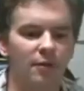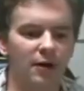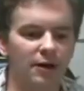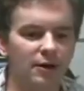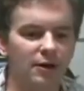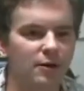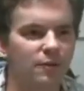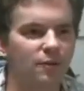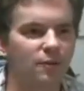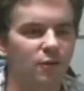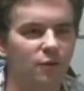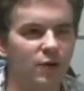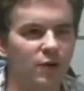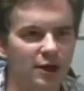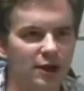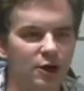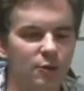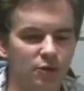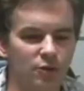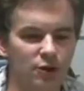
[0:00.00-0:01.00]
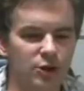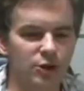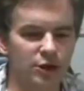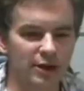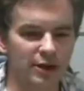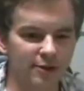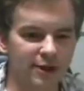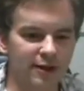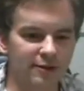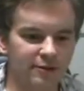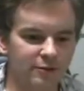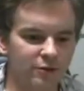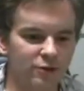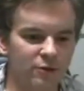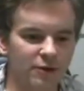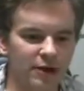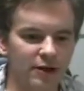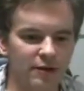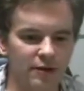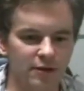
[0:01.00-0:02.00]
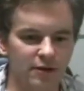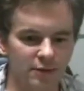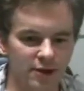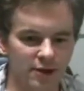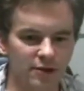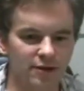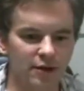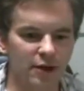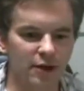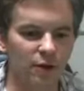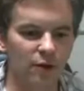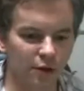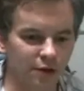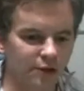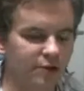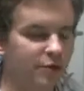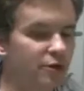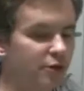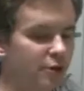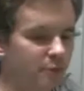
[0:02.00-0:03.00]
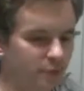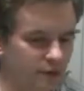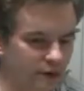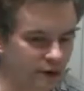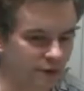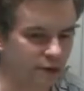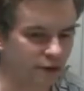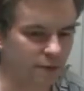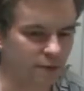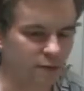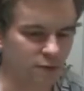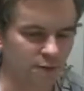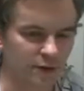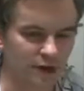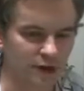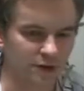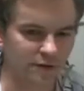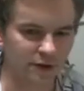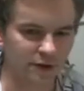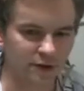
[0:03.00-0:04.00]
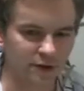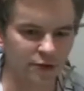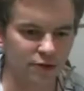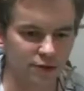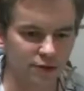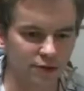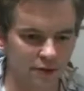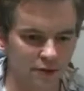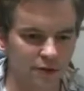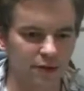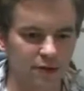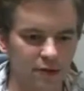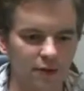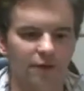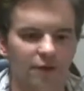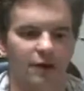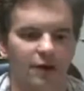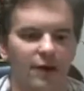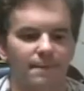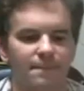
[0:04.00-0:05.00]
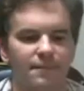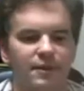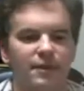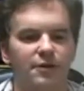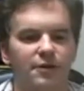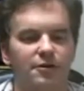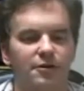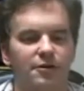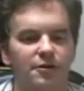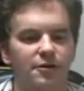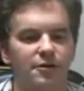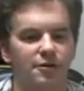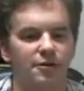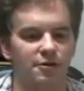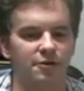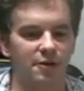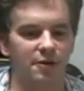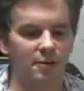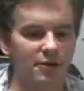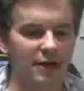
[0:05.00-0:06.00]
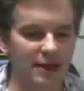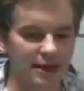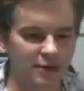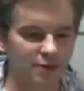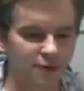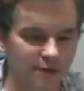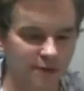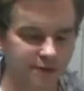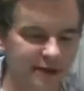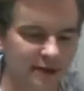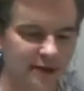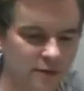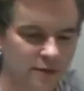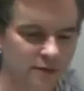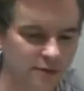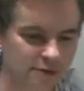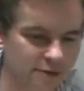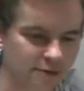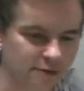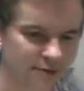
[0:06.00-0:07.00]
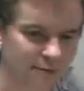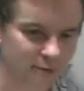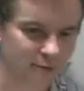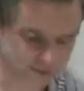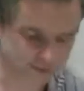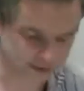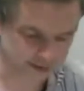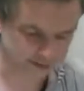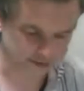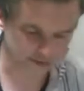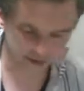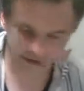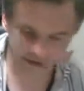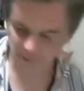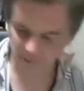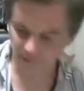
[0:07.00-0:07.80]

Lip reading: But we can appreciate that, too, because then we can say, well, this is another perspective on the truth, right? This is something interesting in this system of his.